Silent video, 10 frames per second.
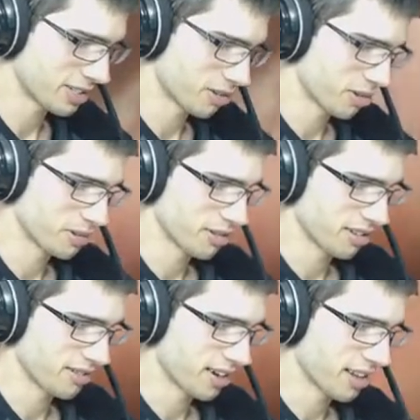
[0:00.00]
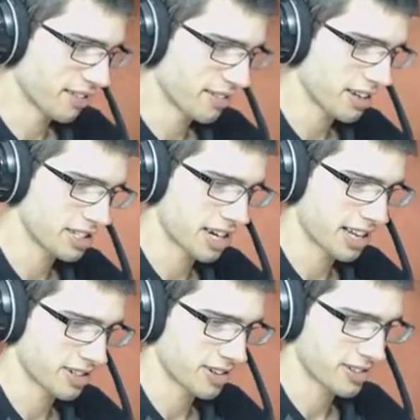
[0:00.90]
just thought it was really funny. We got
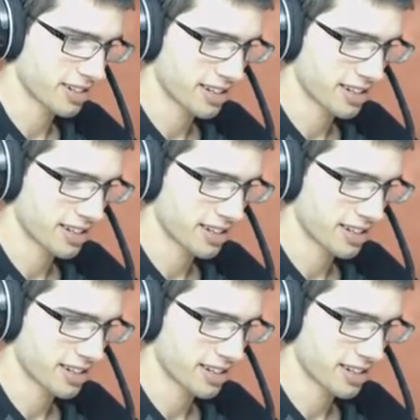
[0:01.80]
Chatot.